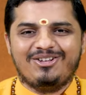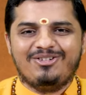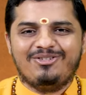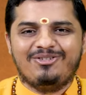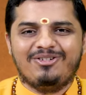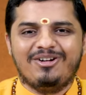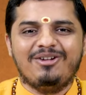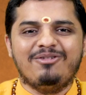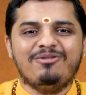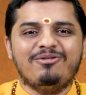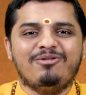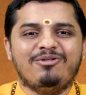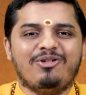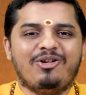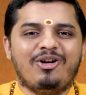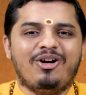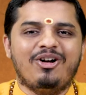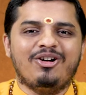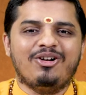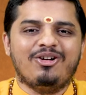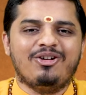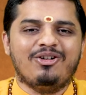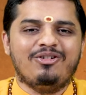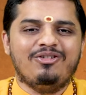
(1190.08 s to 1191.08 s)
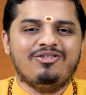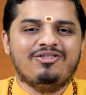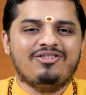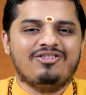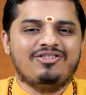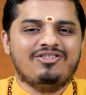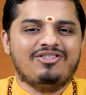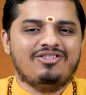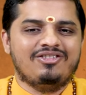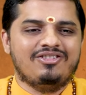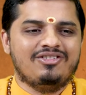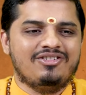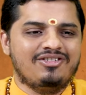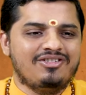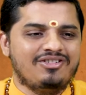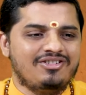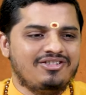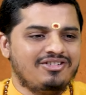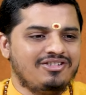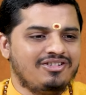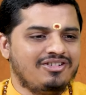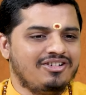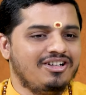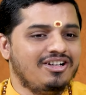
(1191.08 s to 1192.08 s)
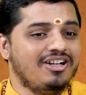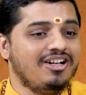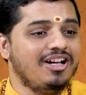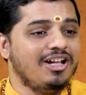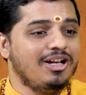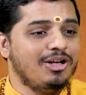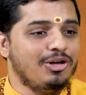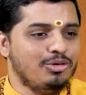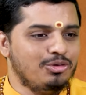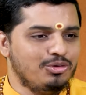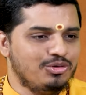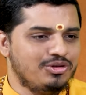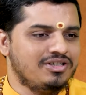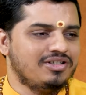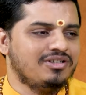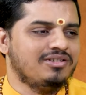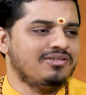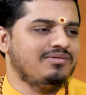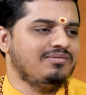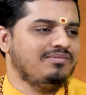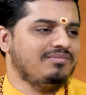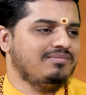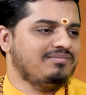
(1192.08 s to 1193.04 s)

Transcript: One fault of delusion.